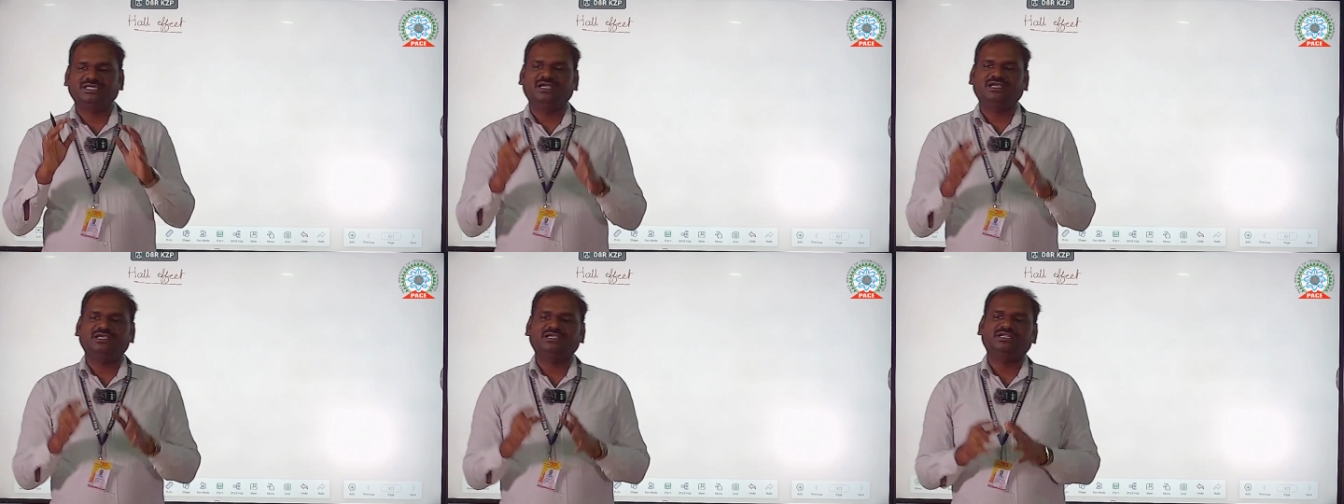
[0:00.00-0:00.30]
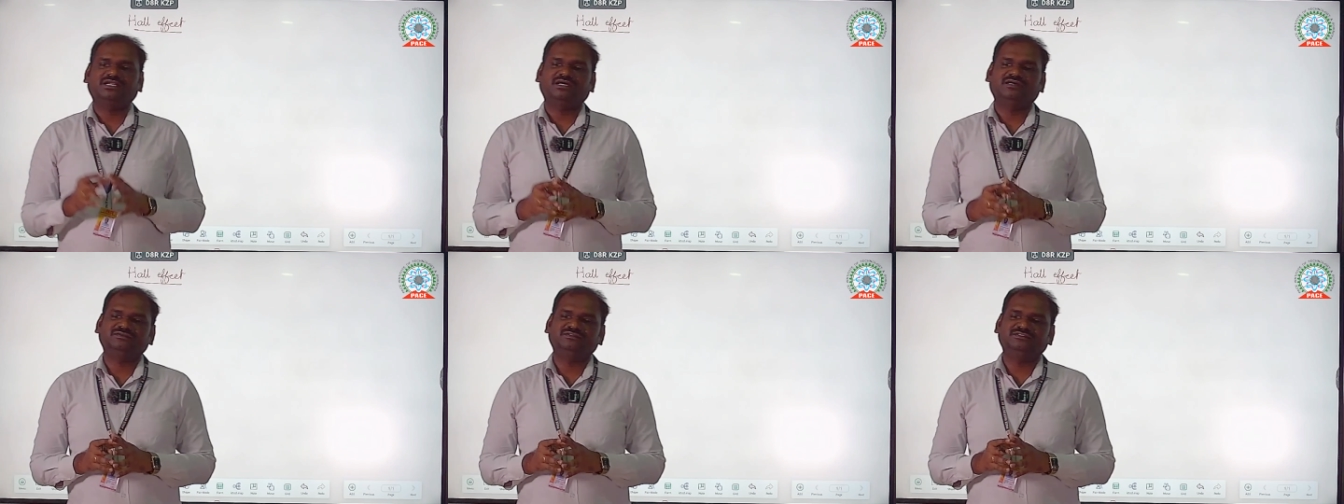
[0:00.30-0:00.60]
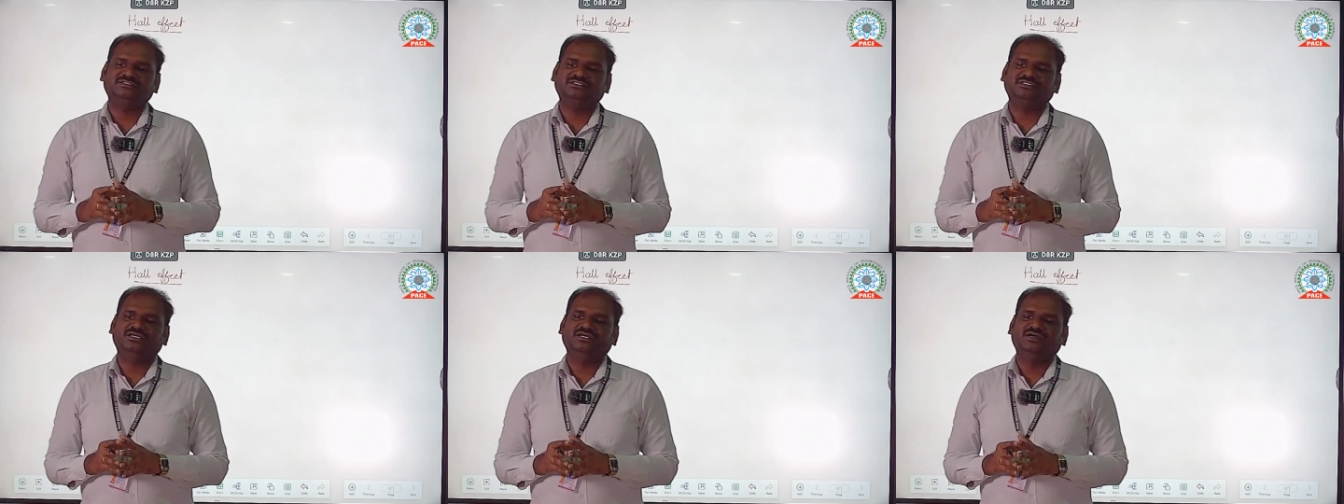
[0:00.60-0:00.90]
of
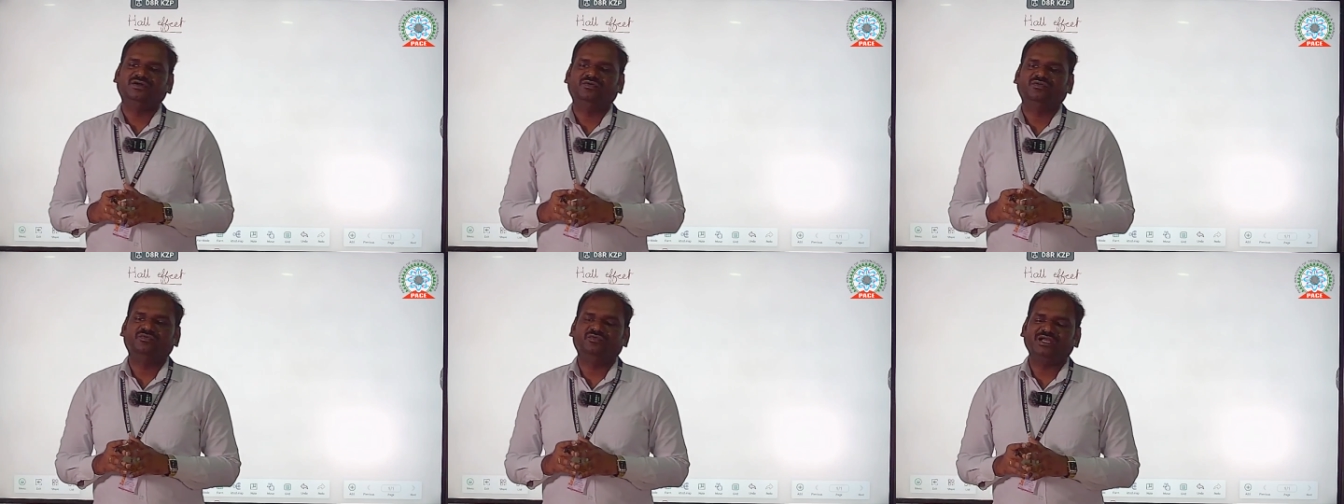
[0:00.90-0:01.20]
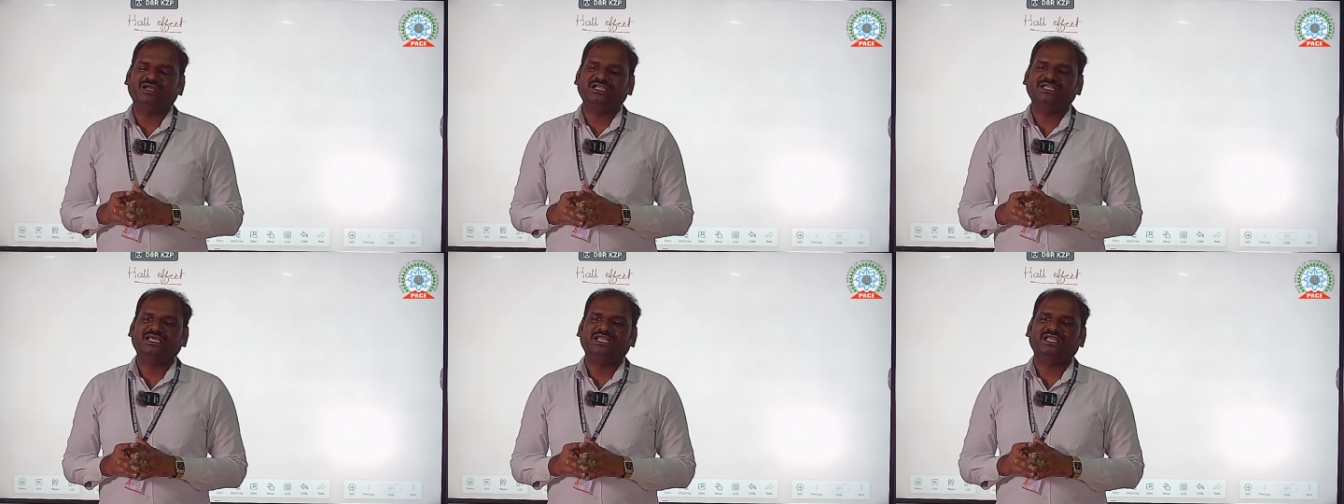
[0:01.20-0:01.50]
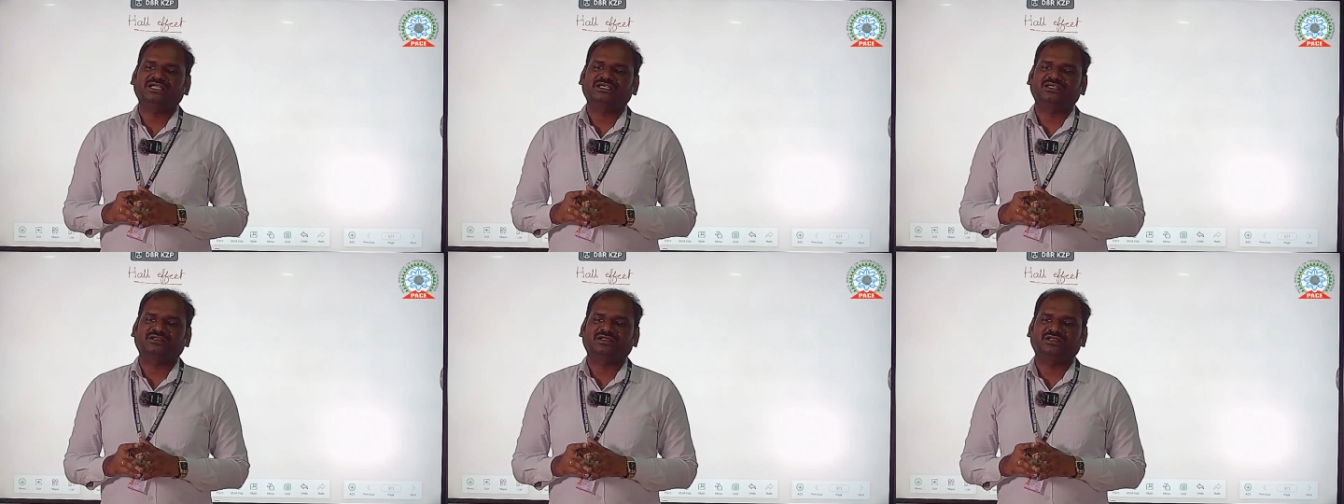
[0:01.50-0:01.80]
1
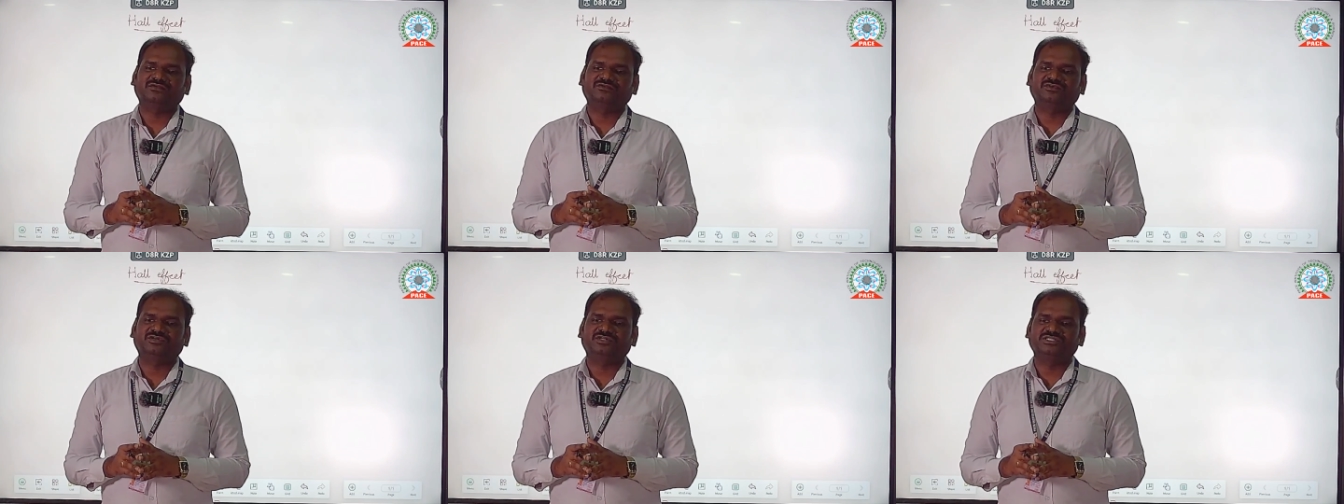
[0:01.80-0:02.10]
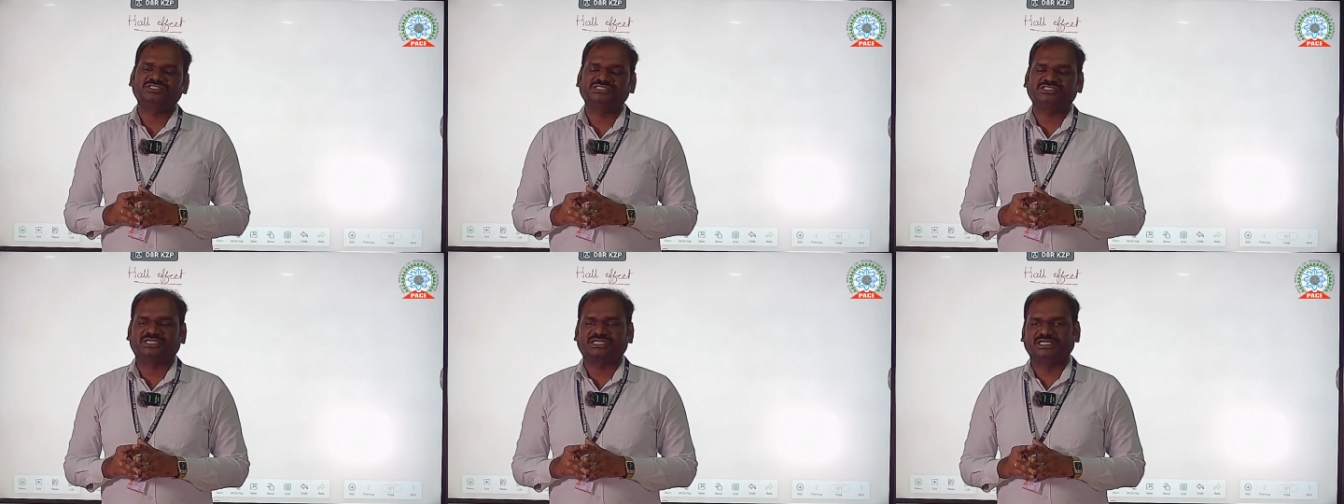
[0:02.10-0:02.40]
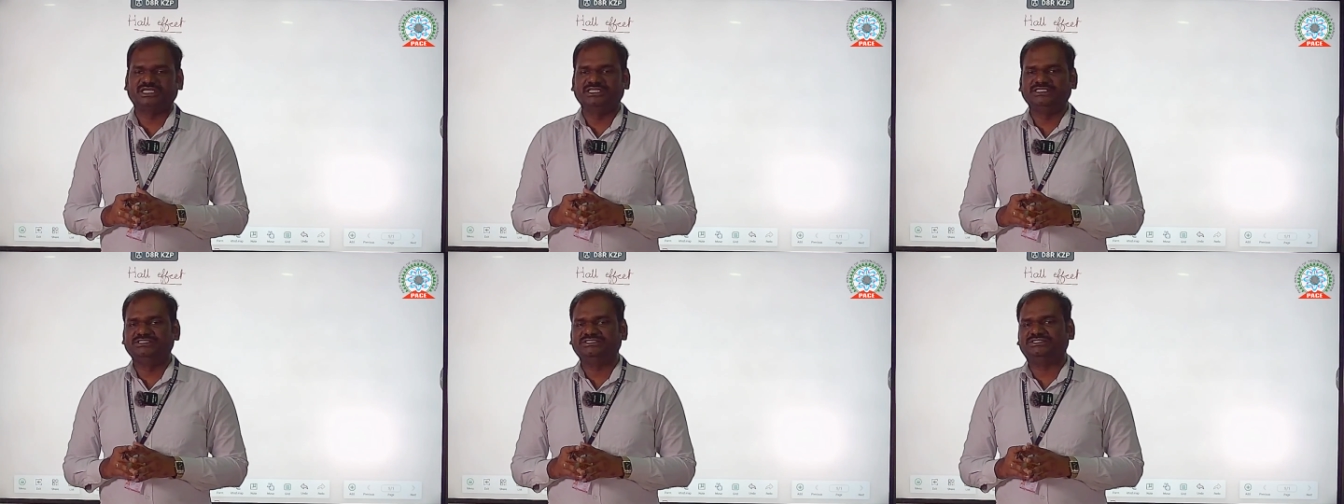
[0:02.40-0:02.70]
electron volts
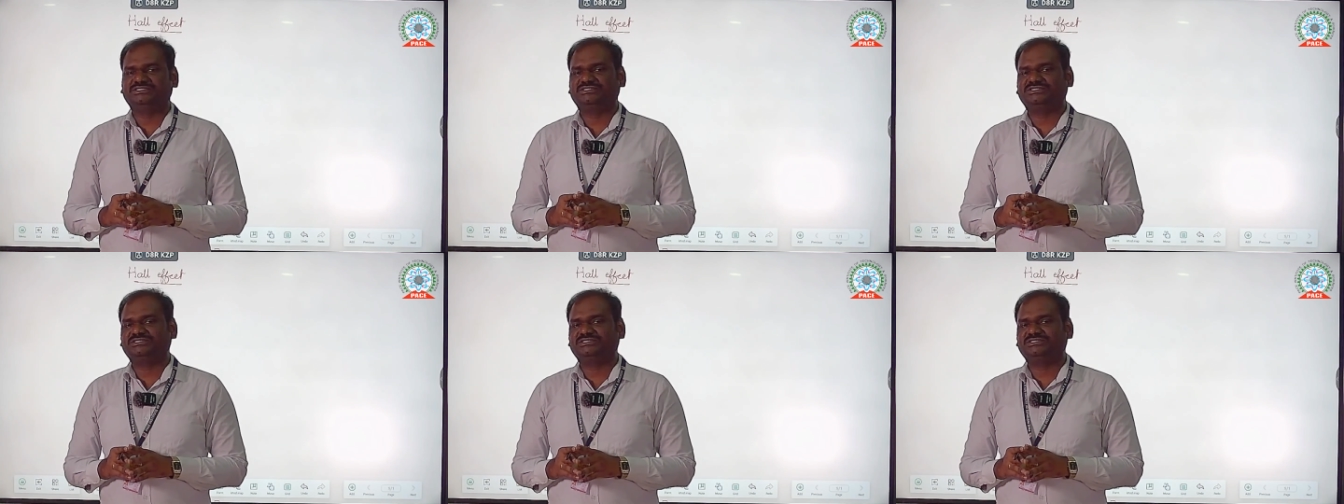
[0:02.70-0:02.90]
range.